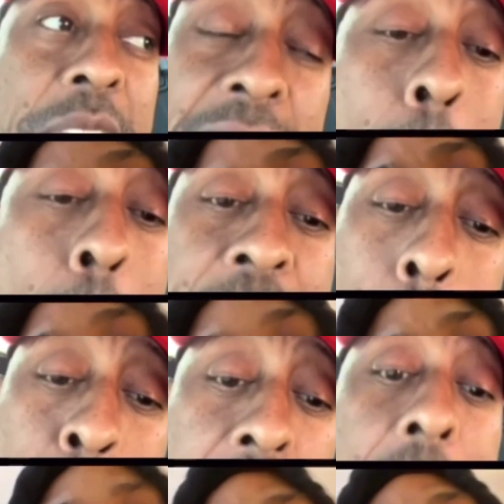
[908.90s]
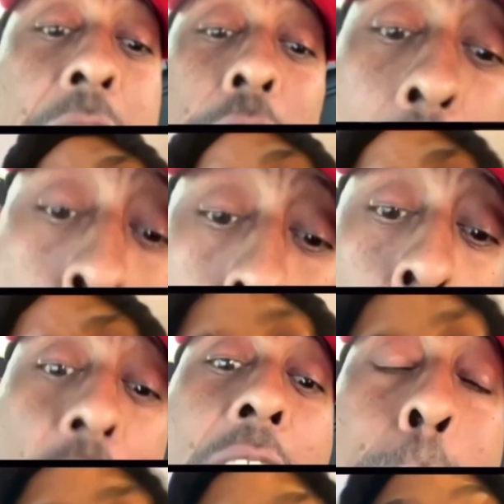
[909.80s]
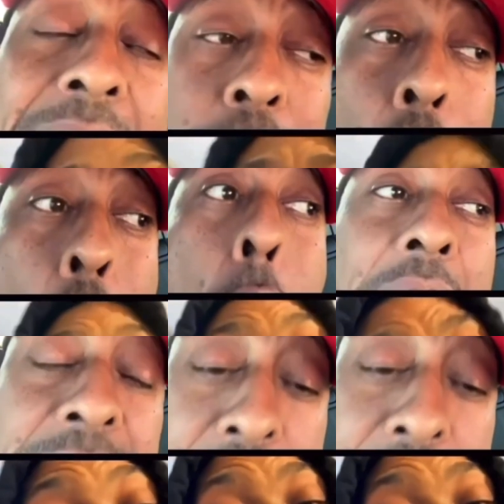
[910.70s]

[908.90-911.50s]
be coming at me. Come on, come at the old